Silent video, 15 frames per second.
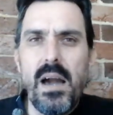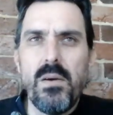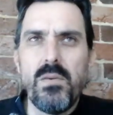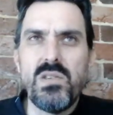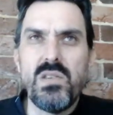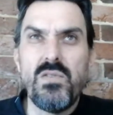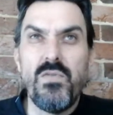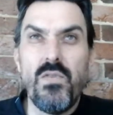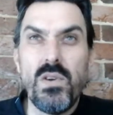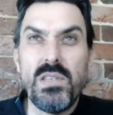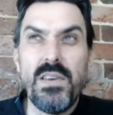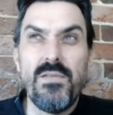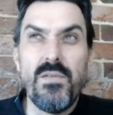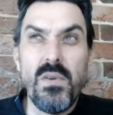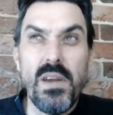which is
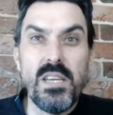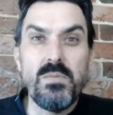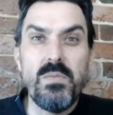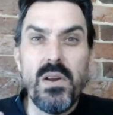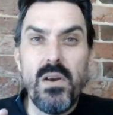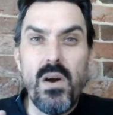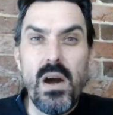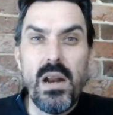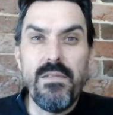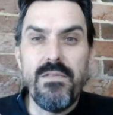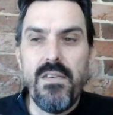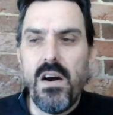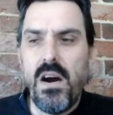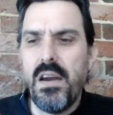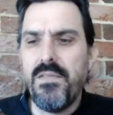47 ring gauge by
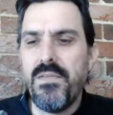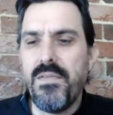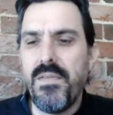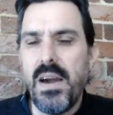95.